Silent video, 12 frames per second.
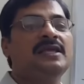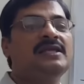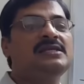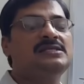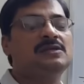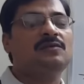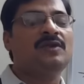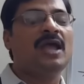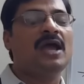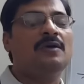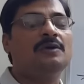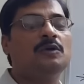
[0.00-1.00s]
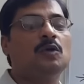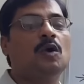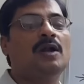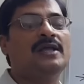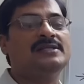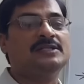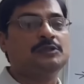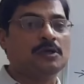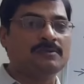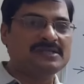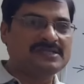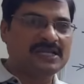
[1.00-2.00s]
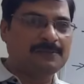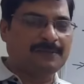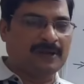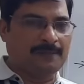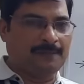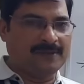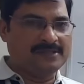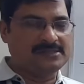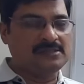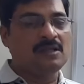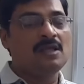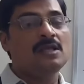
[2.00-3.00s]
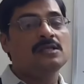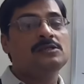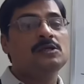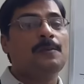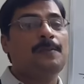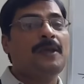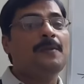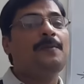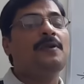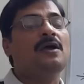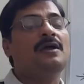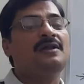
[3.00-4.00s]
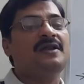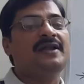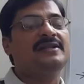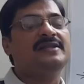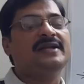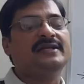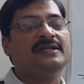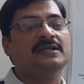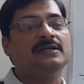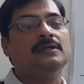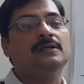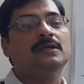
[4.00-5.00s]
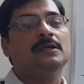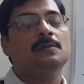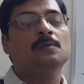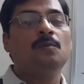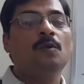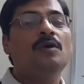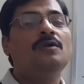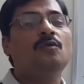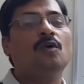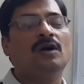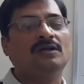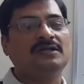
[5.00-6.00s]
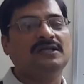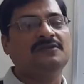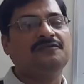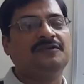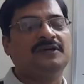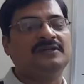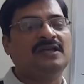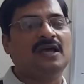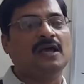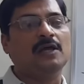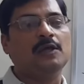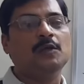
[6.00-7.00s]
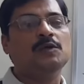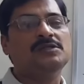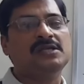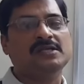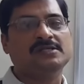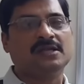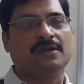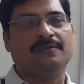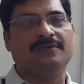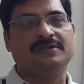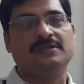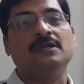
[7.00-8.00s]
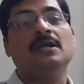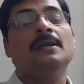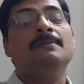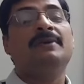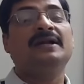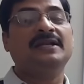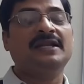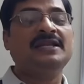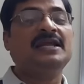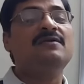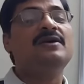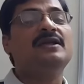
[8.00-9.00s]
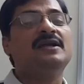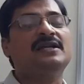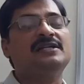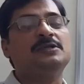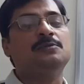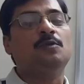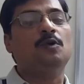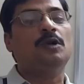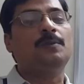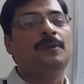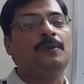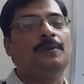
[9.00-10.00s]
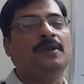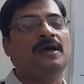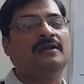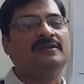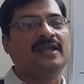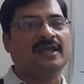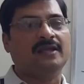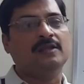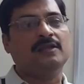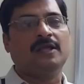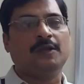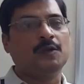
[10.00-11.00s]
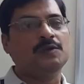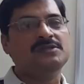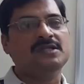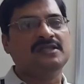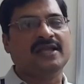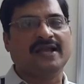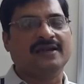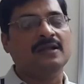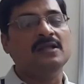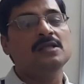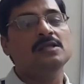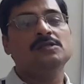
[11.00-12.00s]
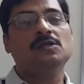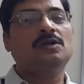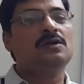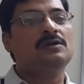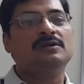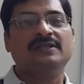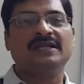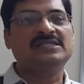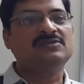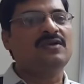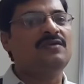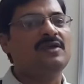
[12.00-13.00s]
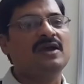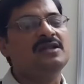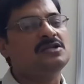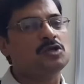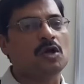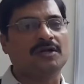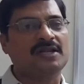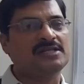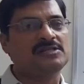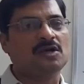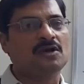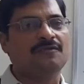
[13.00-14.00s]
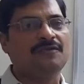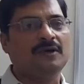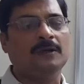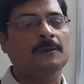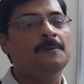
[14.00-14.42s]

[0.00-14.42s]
things we have to call as a domestic purpose. So people are need that more water for the usage of it. But in our country, more people are there, they're using that. So that's why we are shortage of